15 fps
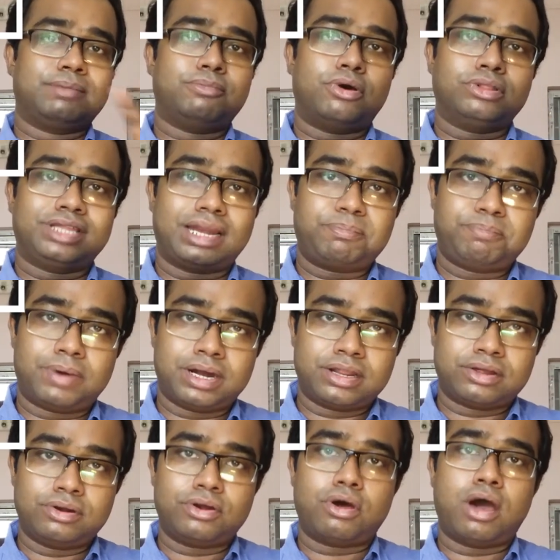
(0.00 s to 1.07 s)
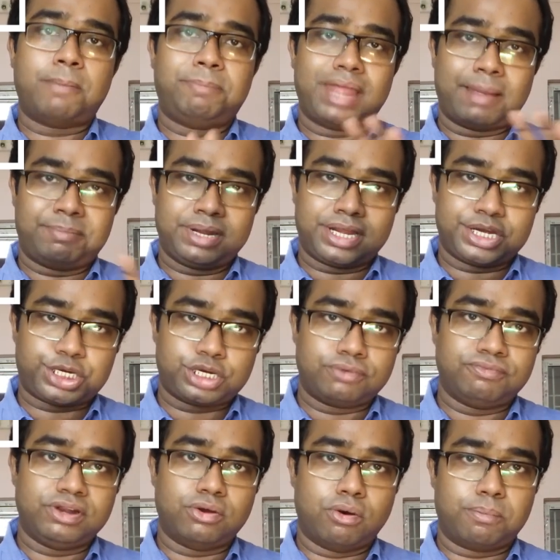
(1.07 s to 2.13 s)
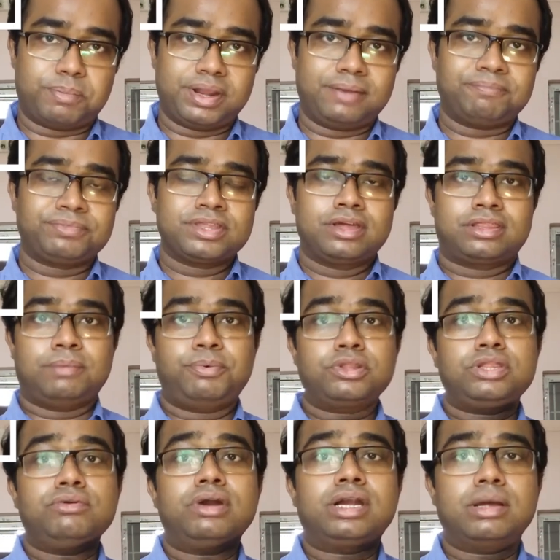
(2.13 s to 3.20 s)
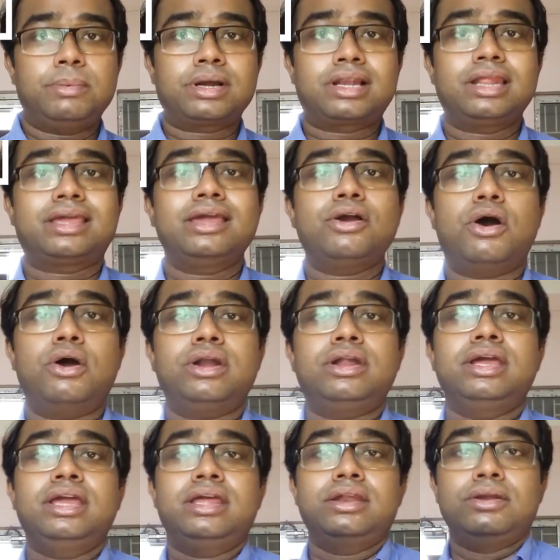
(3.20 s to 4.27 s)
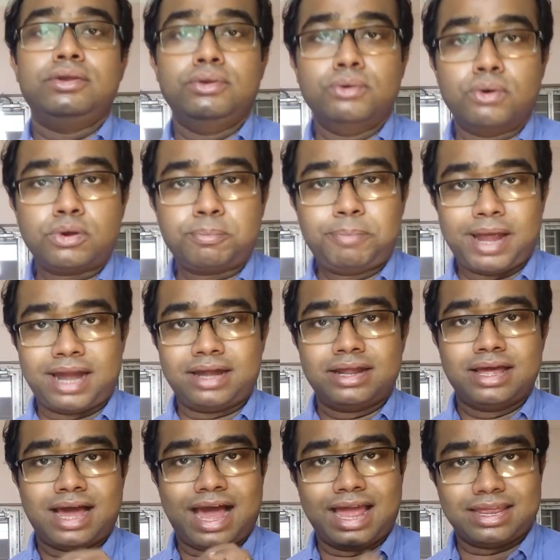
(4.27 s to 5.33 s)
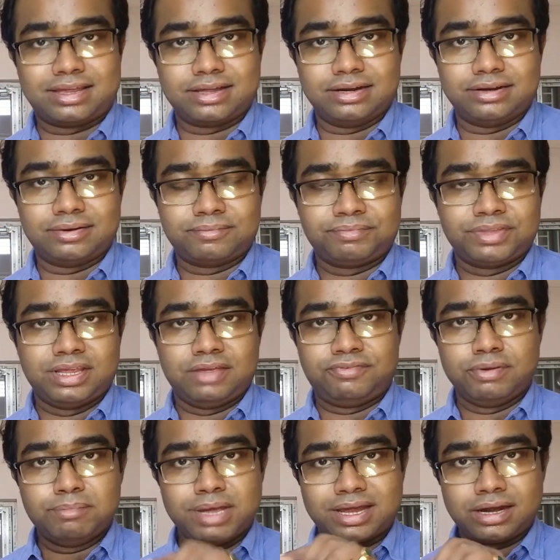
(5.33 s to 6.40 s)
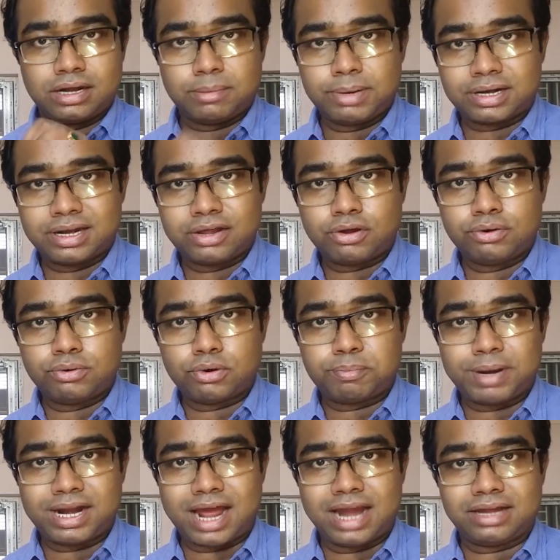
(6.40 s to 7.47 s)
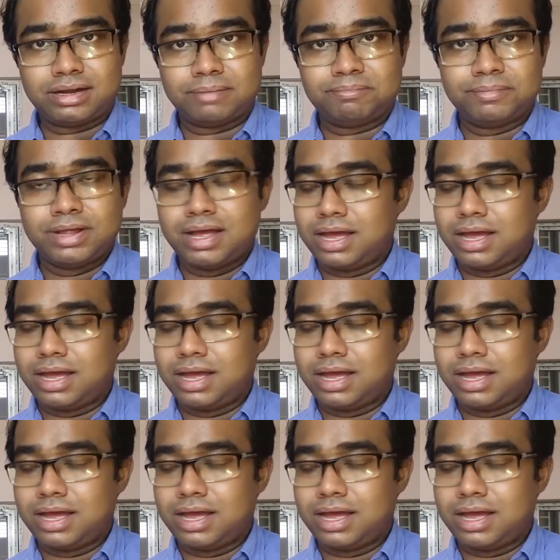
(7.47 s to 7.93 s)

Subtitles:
or that particular application will open. Suppose you are double clicking on notepad icon. If you make a double click on notepad icon,